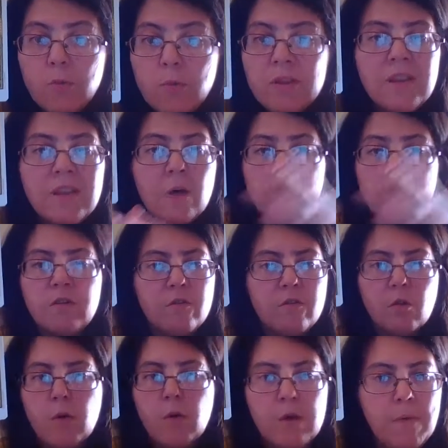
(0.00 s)
but now there's no
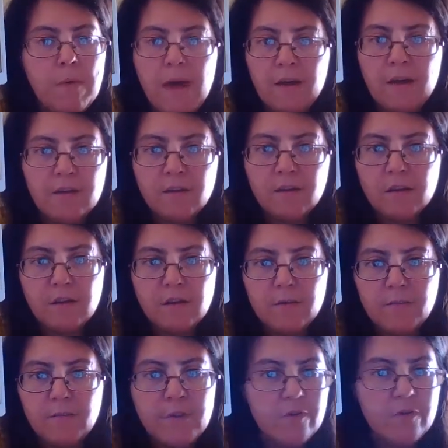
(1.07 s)
way back.
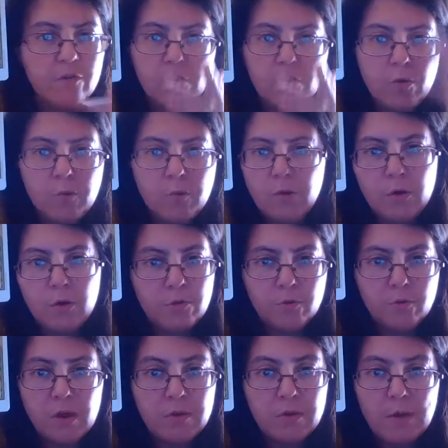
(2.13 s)
There's no
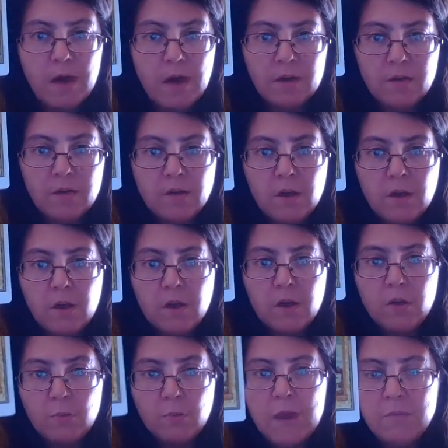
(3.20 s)
way back.
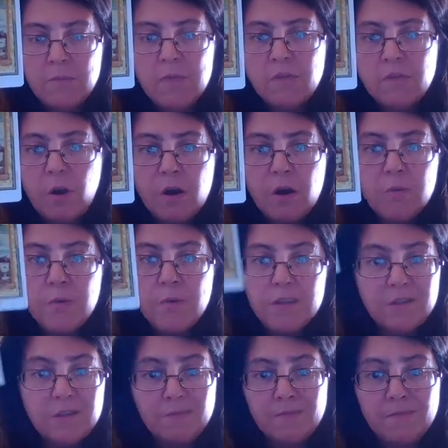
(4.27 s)
You might be sorry,
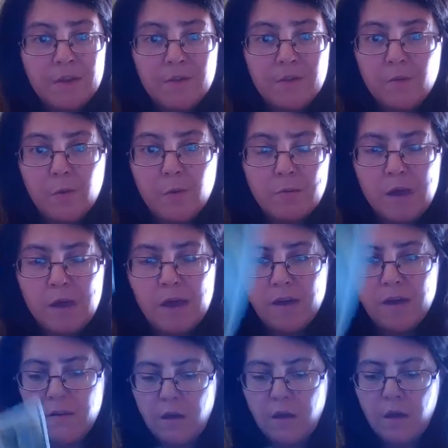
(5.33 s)
but there's no way
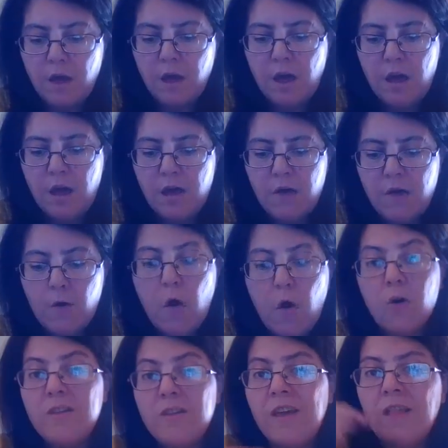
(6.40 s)
back.
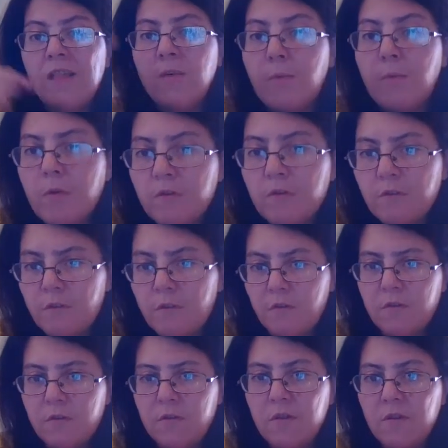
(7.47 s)
Or the other
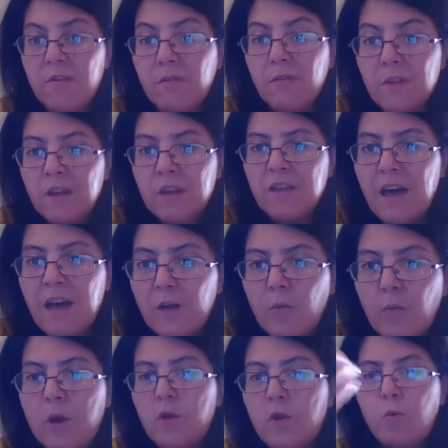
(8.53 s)
person is feeling that
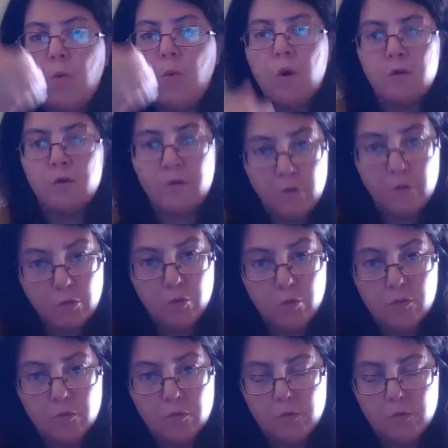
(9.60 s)
way towards you.